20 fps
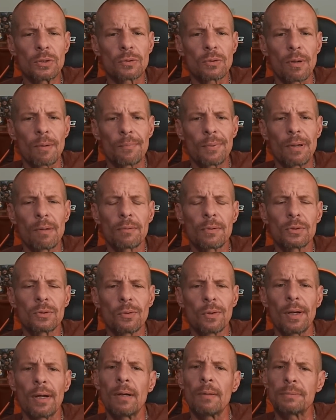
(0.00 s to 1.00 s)
so I'll be able to
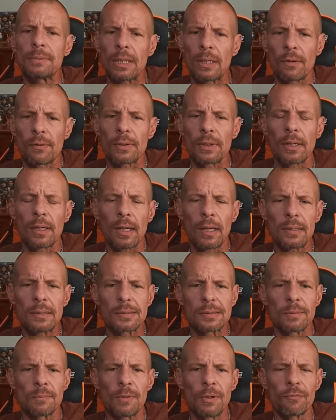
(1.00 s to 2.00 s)
do an update on the case,
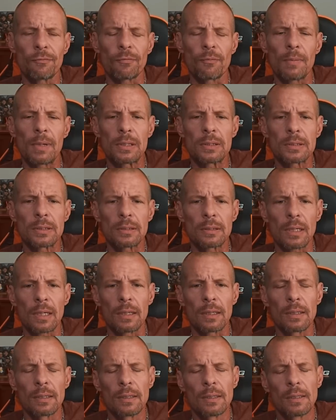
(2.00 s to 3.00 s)
some information
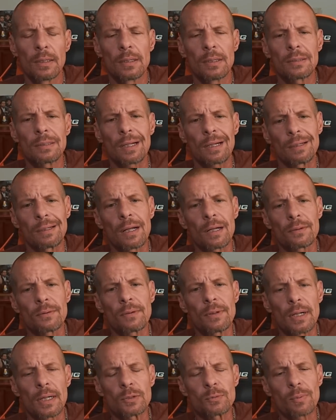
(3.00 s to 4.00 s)
that a lot of you
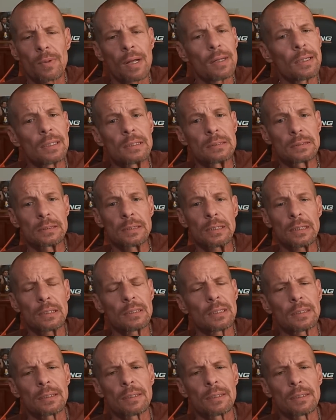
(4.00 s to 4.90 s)
guys probably didn't see and that